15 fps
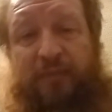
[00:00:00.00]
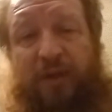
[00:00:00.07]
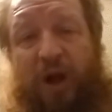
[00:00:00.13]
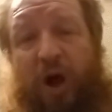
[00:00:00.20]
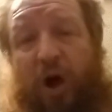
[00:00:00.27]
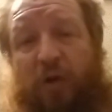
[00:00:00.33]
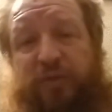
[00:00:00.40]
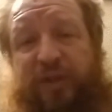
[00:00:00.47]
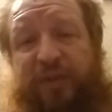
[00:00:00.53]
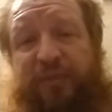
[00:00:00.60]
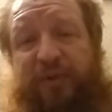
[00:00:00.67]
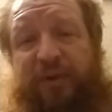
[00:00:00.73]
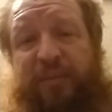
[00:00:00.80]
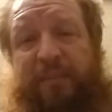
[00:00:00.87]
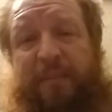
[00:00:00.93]
all
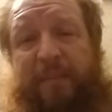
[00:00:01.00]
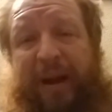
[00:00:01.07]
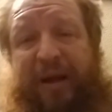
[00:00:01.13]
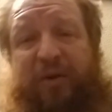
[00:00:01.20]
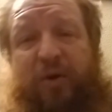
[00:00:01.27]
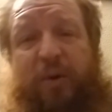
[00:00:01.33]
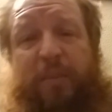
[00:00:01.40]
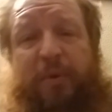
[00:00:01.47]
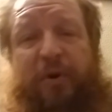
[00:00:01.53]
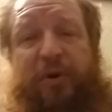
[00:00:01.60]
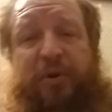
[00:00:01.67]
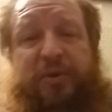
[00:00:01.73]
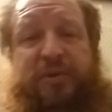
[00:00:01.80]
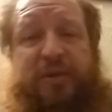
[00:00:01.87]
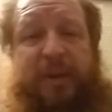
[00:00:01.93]
different micro
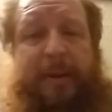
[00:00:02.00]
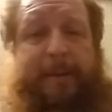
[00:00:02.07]
brews.